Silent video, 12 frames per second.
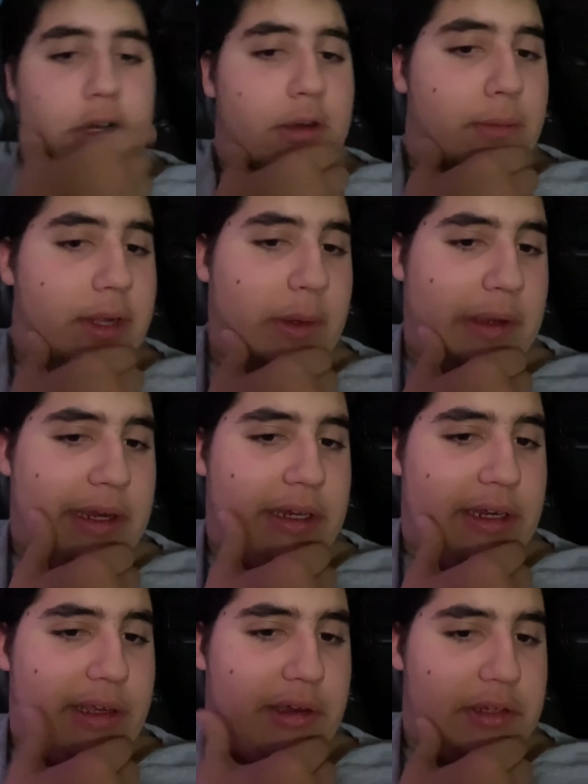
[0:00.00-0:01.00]
oh, by the way, I
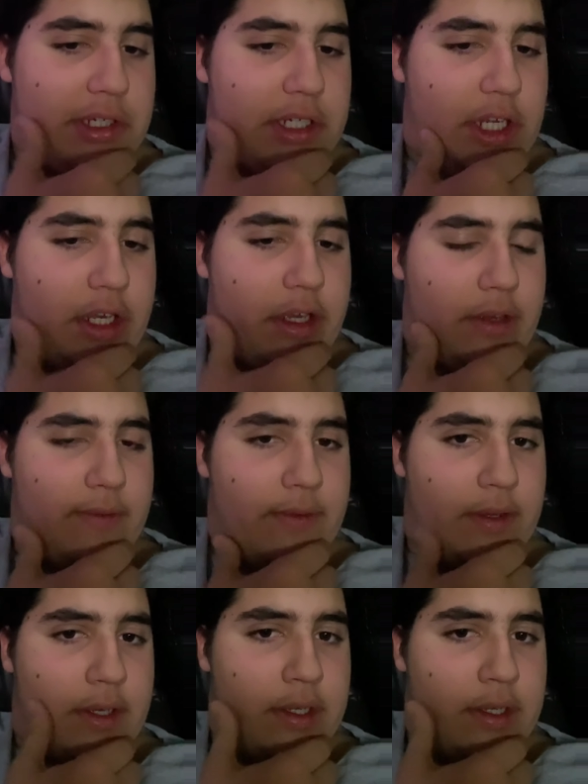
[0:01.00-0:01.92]
need to go shave.